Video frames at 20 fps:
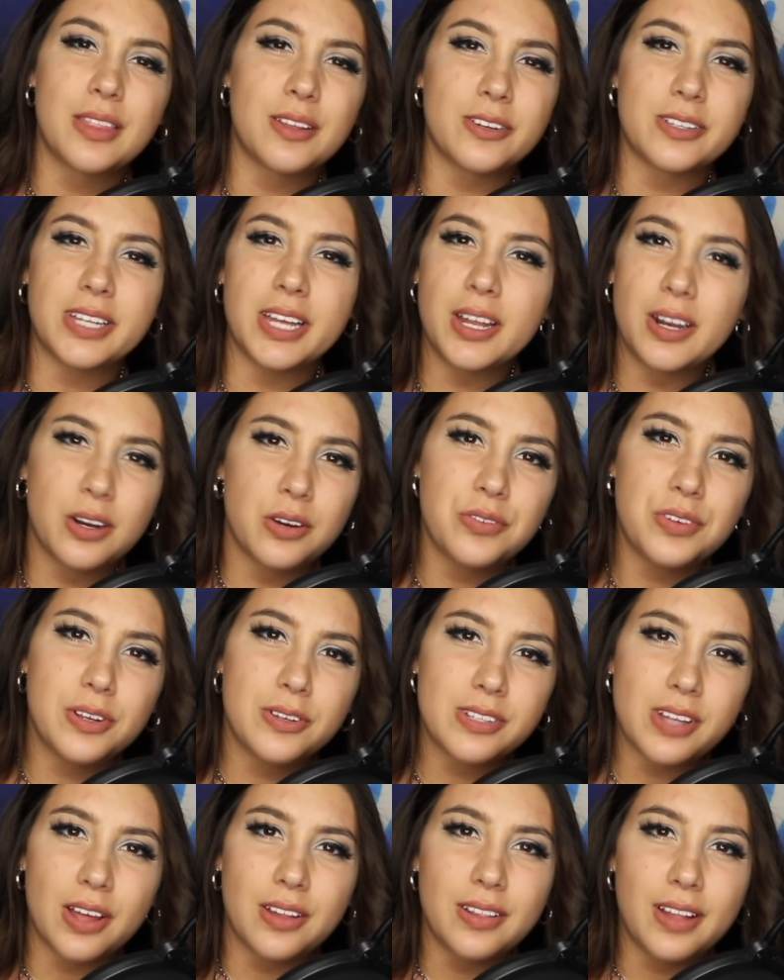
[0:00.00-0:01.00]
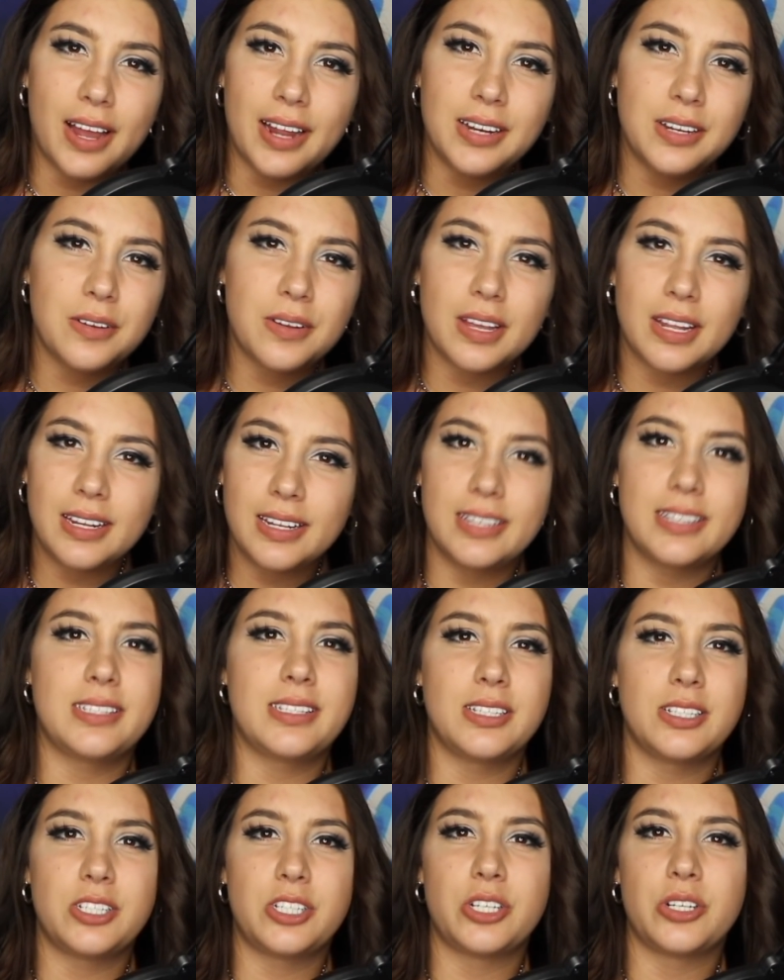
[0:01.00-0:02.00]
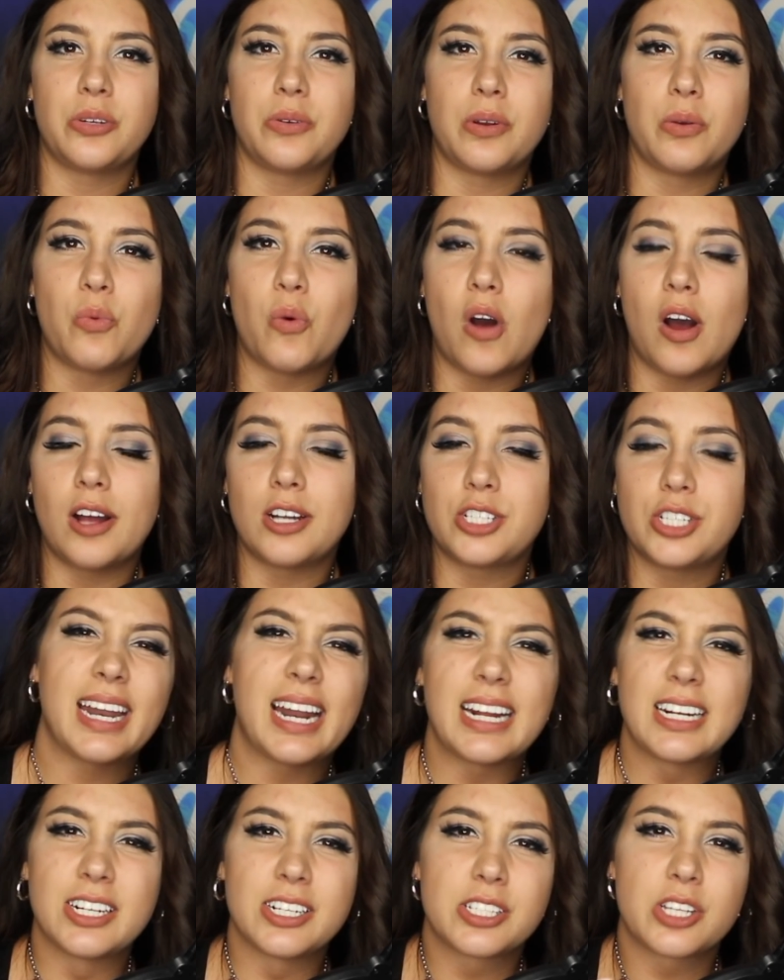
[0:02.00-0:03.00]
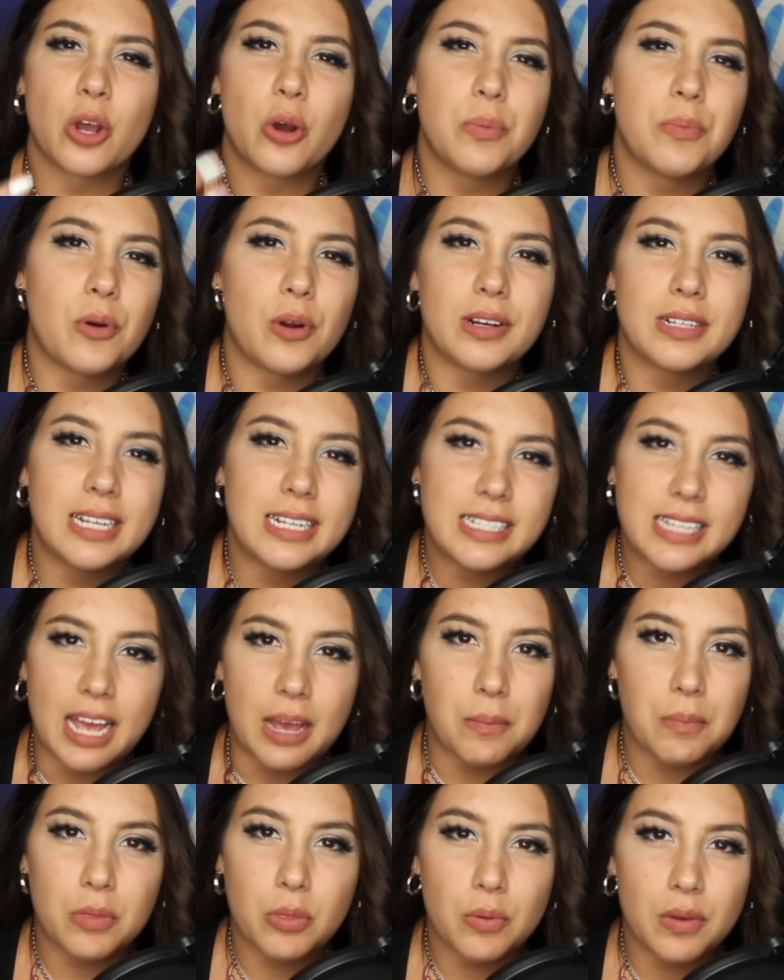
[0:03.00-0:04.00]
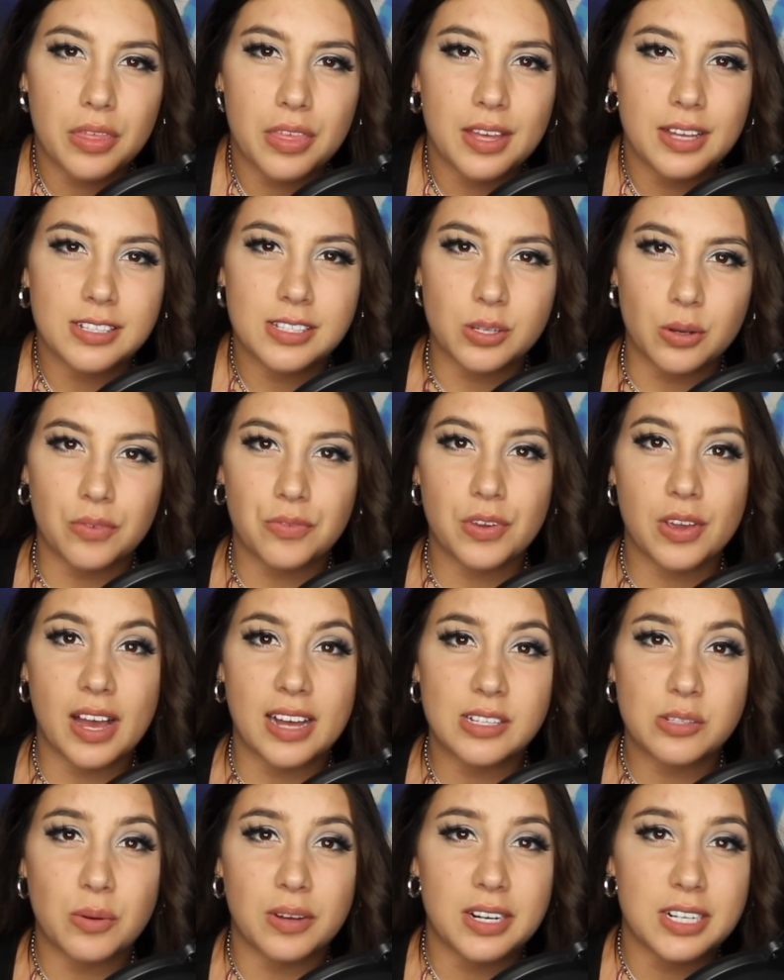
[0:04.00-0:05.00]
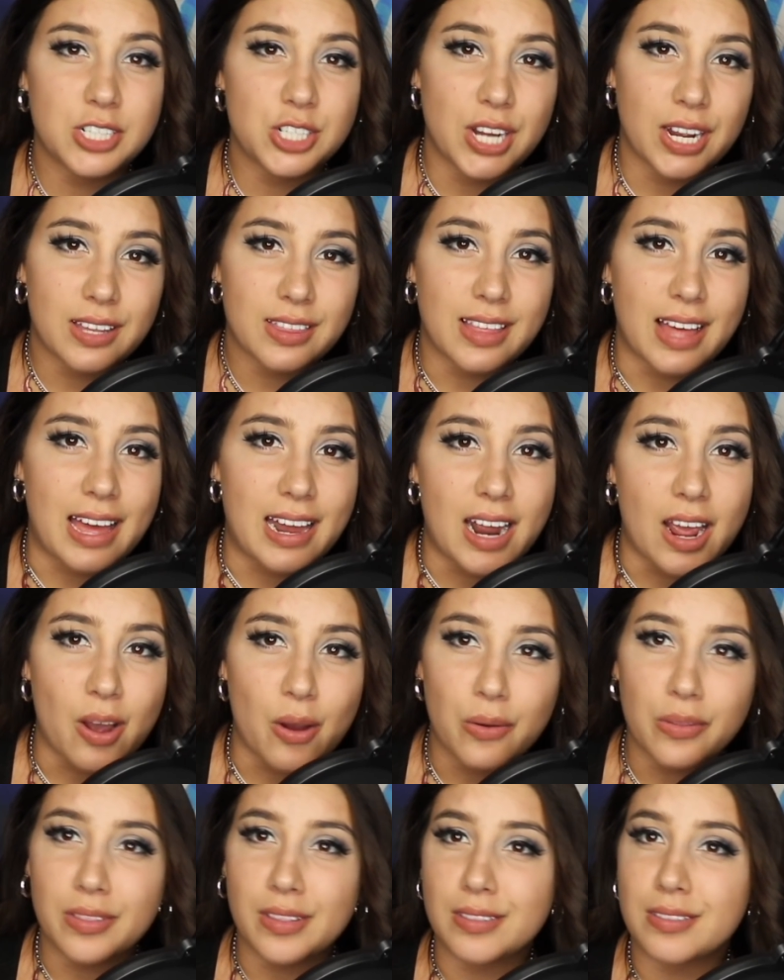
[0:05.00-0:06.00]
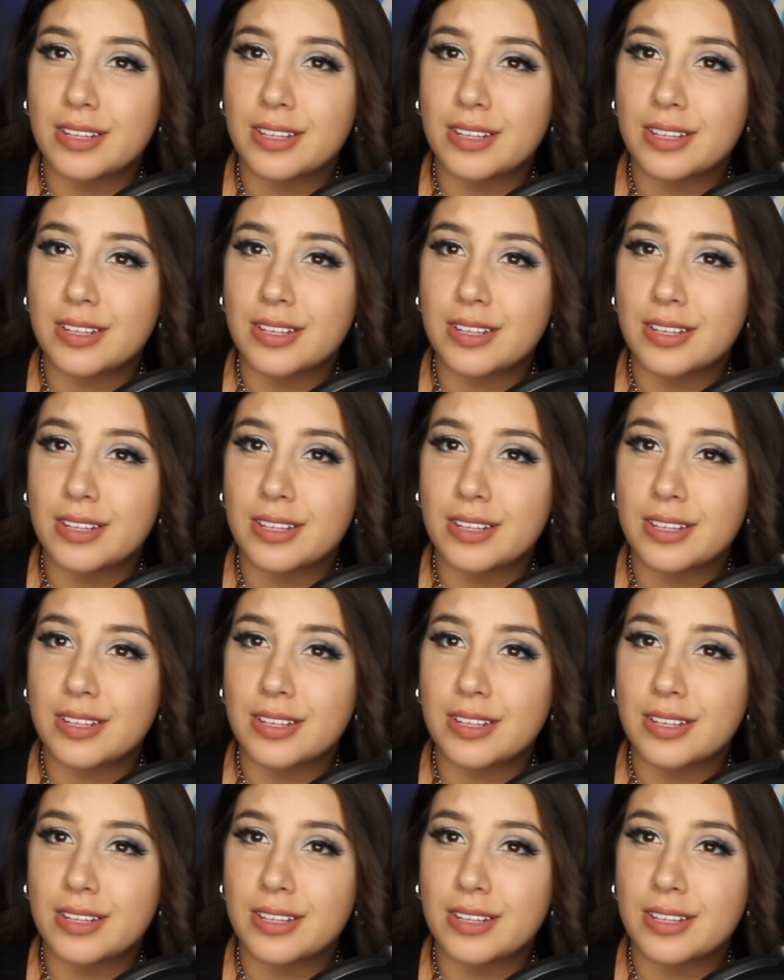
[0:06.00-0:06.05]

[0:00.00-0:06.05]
There's interviews online you can listen to and watch, and I just go more into depth with it, so if you guys want to check that out,